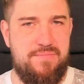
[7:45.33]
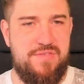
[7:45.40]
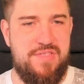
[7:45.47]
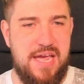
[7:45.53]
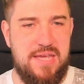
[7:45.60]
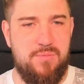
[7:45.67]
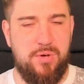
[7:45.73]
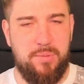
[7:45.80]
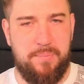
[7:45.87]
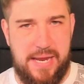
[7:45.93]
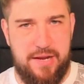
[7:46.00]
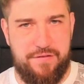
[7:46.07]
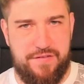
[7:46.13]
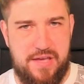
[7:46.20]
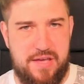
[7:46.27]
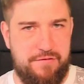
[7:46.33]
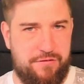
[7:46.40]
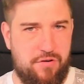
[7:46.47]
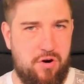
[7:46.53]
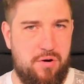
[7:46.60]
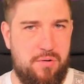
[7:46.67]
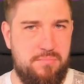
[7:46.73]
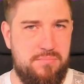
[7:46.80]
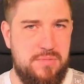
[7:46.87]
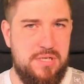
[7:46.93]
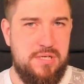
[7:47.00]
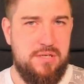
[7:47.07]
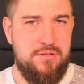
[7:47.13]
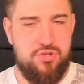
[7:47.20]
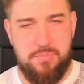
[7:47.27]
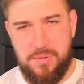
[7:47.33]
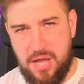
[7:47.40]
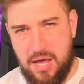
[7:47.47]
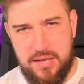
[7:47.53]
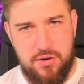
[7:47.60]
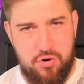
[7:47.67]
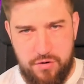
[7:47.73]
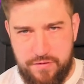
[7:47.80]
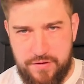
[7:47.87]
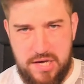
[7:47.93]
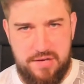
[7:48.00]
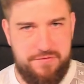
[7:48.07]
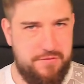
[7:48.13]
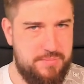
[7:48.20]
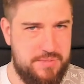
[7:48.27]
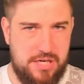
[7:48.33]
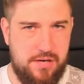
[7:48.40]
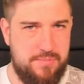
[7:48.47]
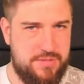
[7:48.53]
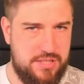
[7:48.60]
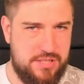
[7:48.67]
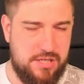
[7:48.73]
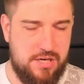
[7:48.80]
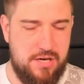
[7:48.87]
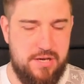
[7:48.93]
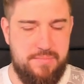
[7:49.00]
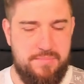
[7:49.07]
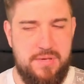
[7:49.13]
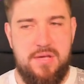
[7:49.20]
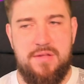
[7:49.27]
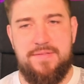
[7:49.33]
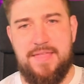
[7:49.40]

They will benefit from some light cover from time to time.